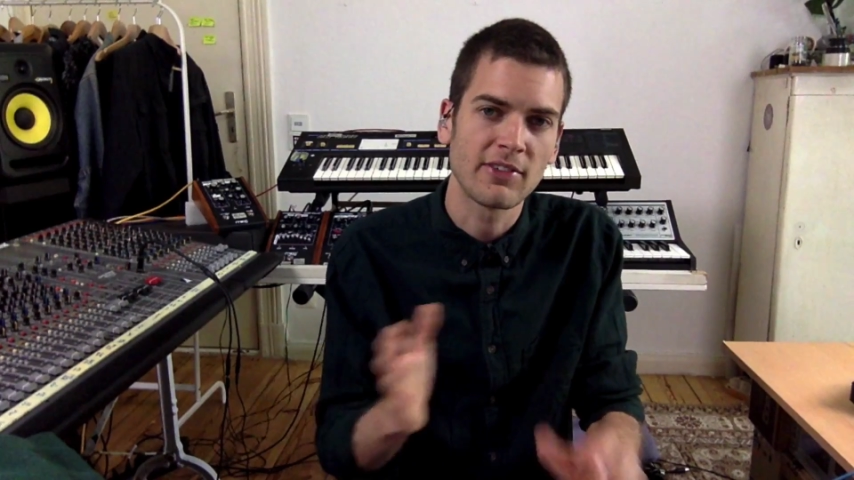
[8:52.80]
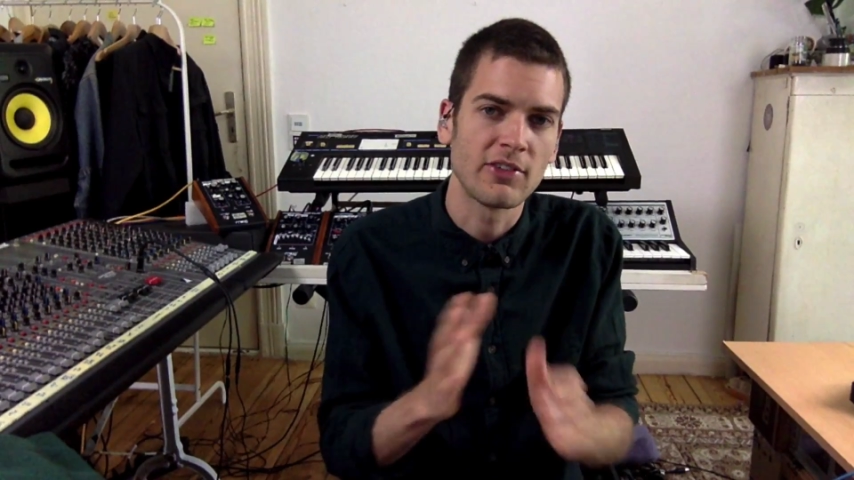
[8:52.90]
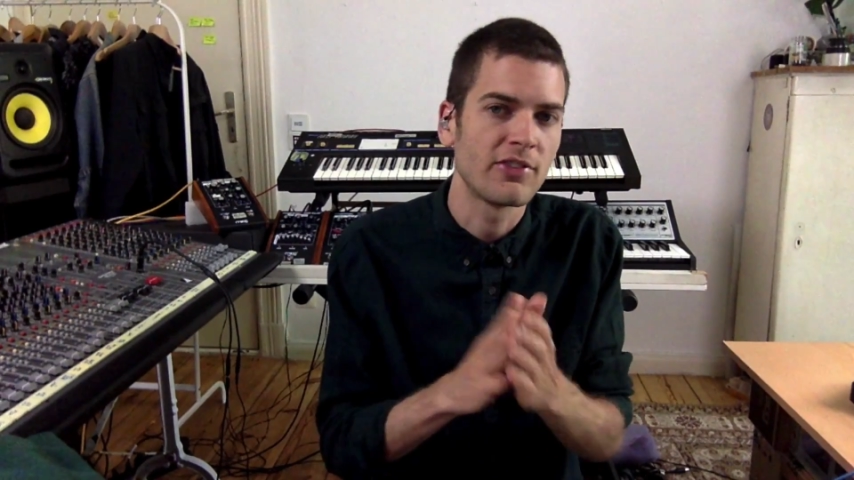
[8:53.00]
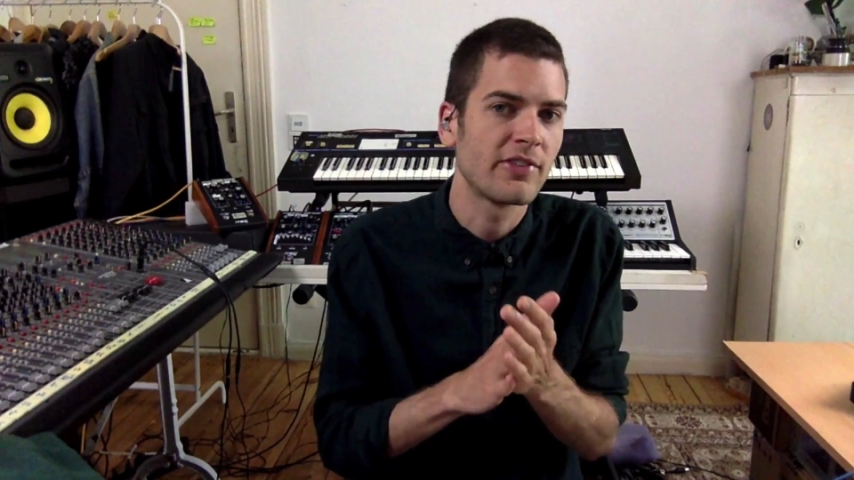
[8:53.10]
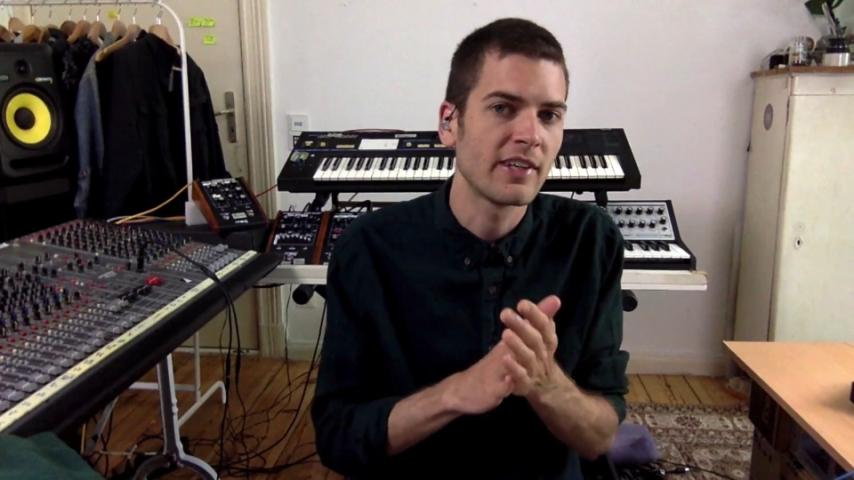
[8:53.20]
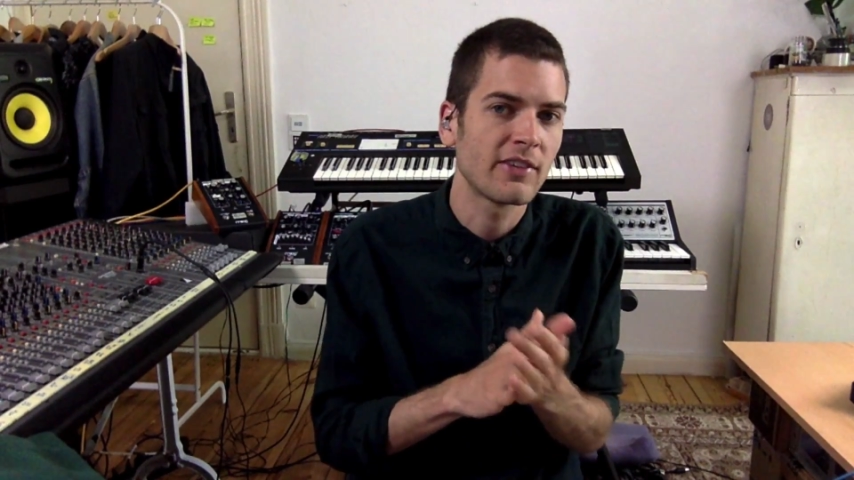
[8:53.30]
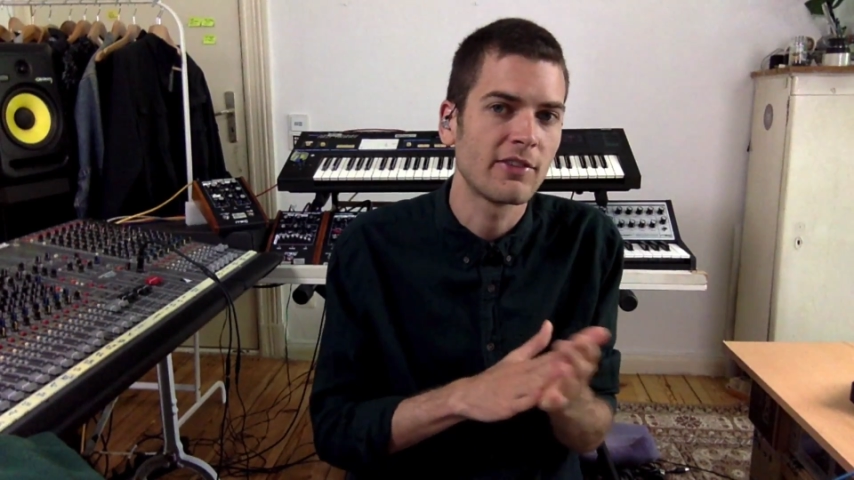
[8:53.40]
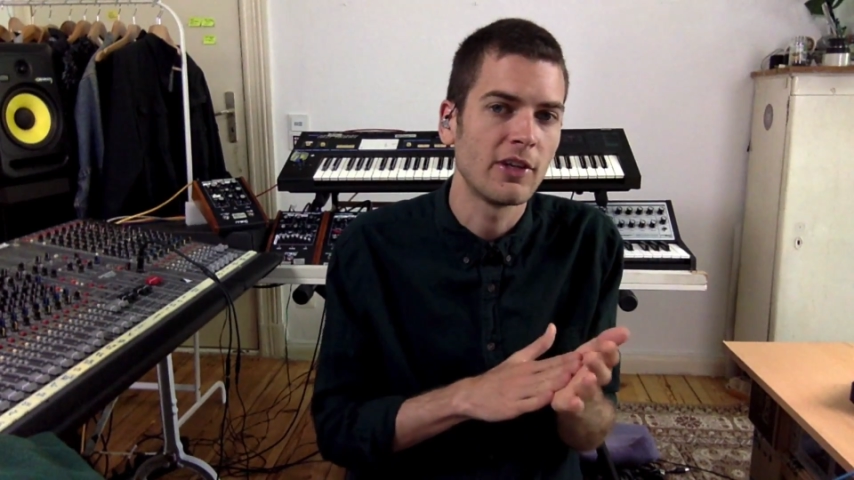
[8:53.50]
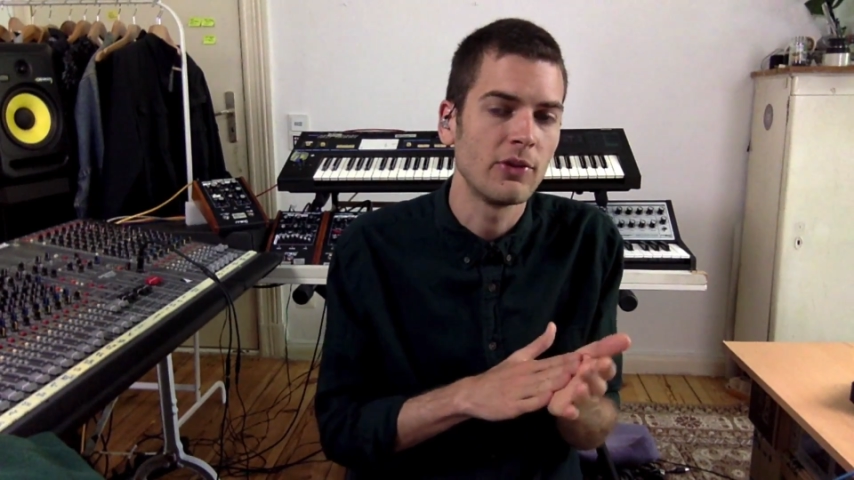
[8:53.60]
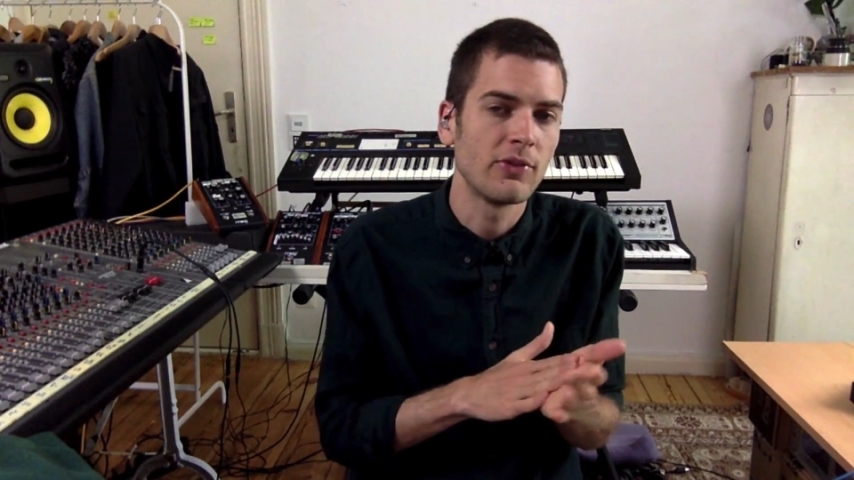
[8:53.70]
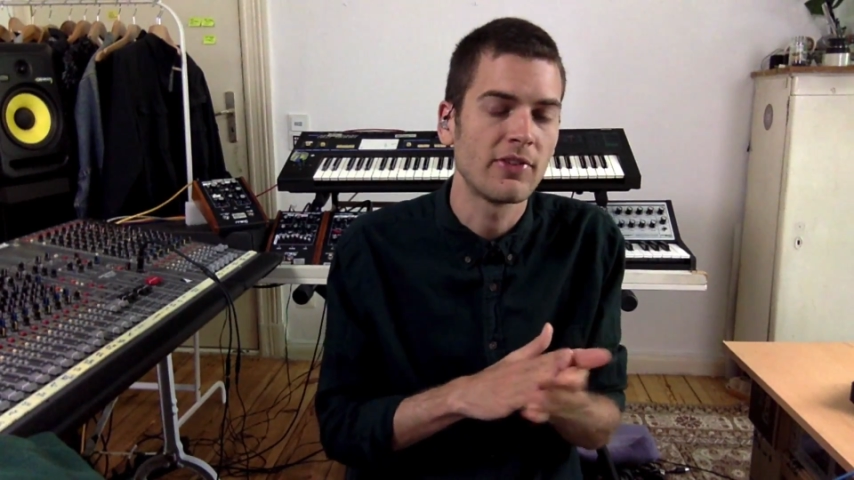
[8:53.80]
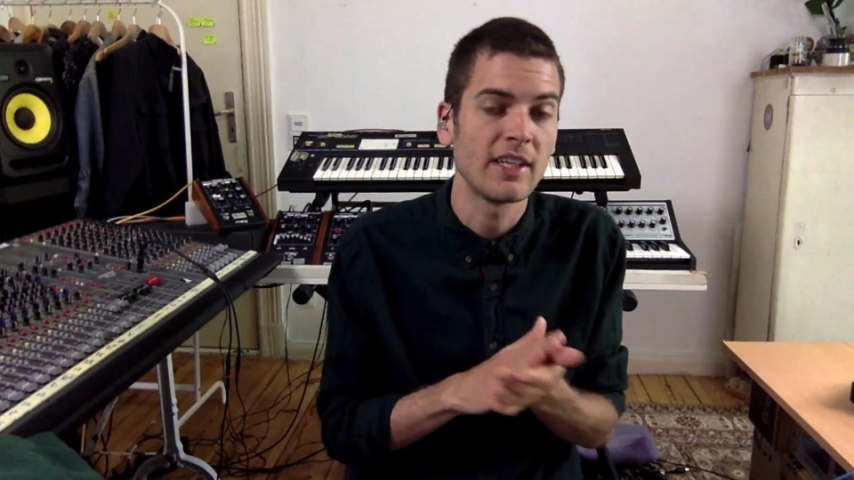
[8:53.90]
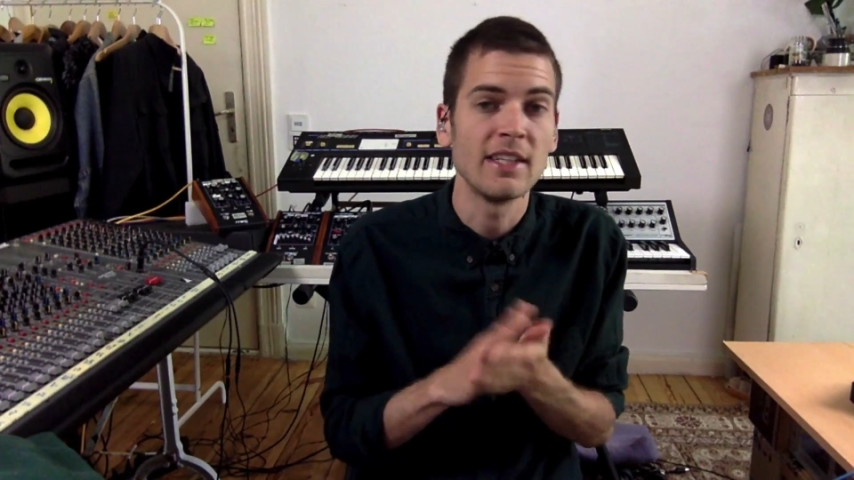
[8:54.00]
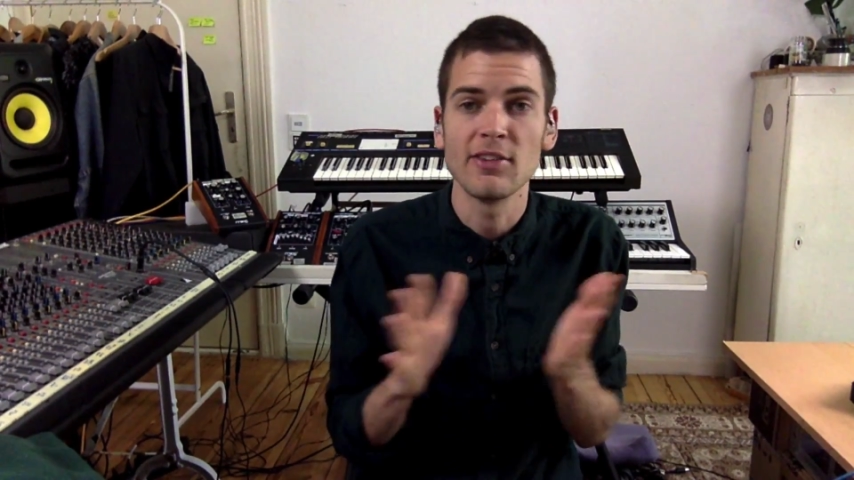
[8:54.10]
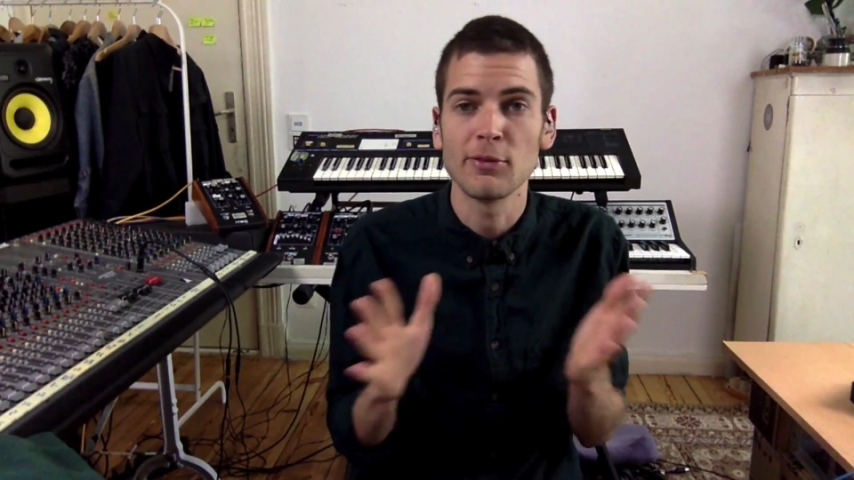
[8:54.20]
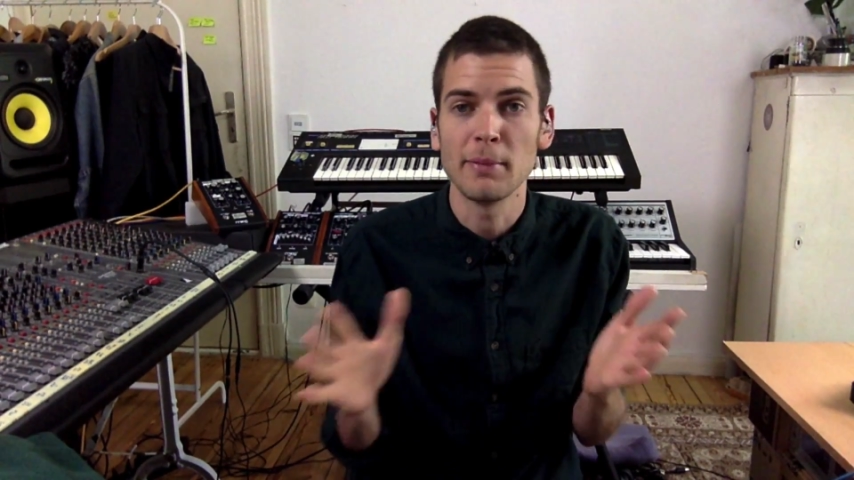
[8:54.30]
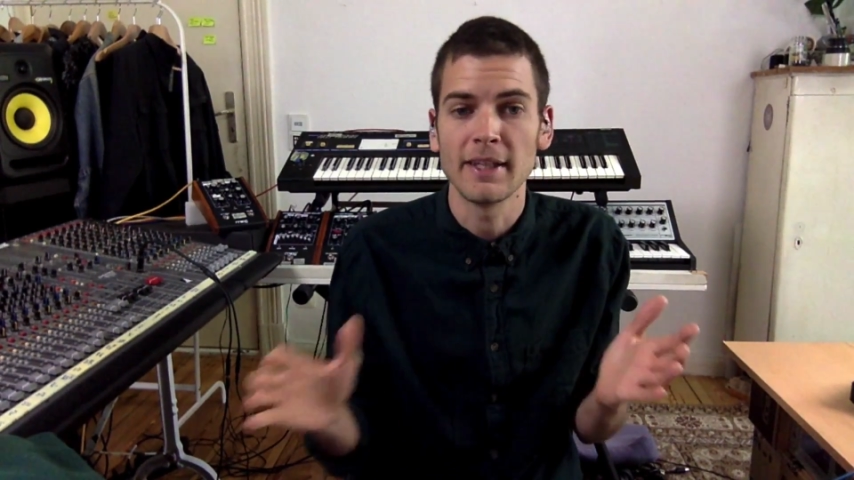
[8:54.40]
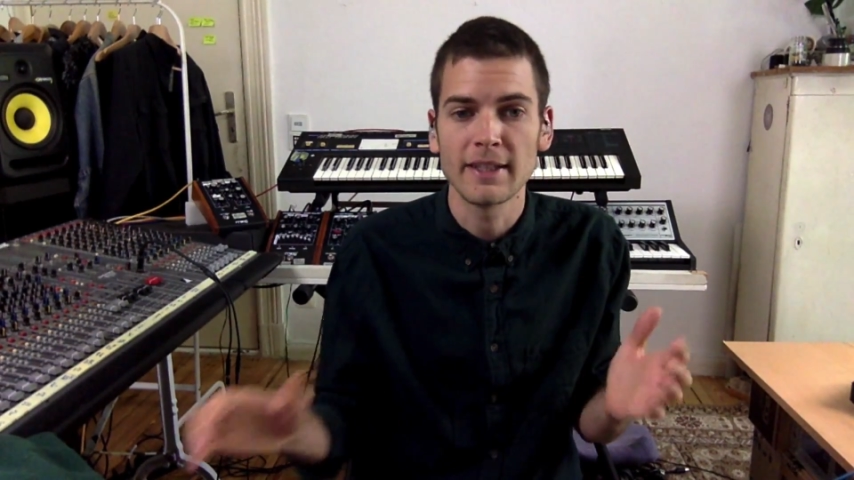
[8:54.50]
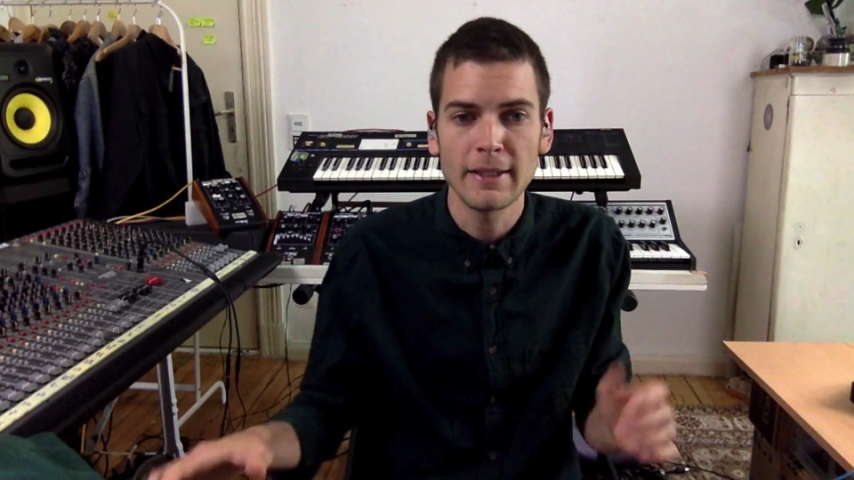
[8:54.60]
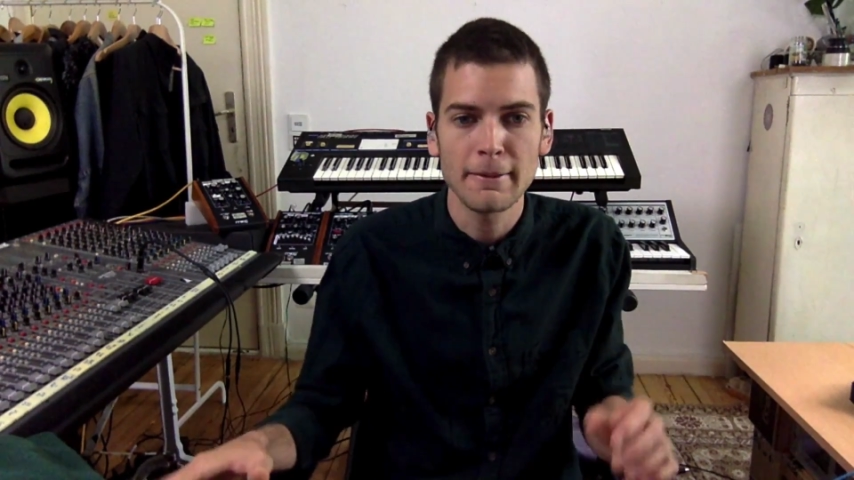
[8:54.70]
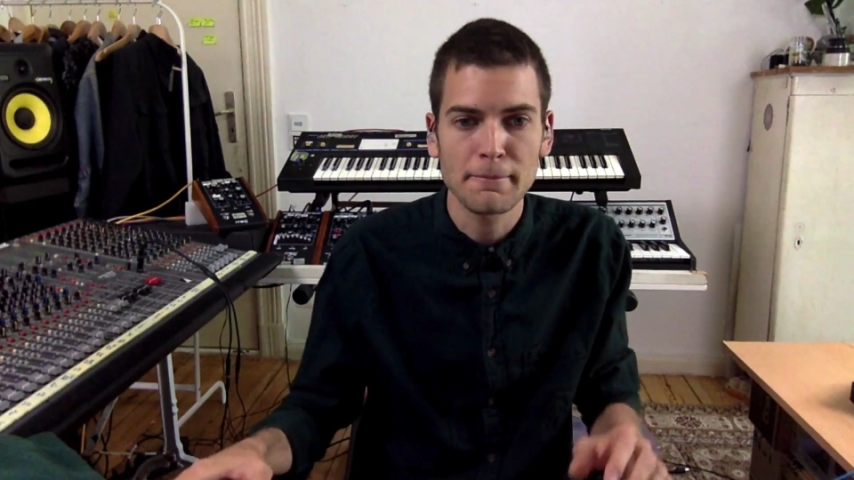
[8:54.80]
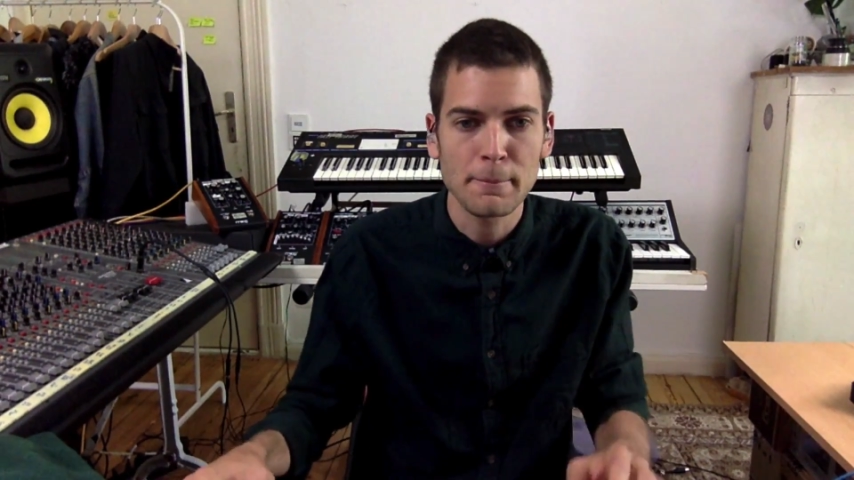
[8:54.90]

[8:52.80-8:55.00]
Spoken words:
there's 6 notes in this melody.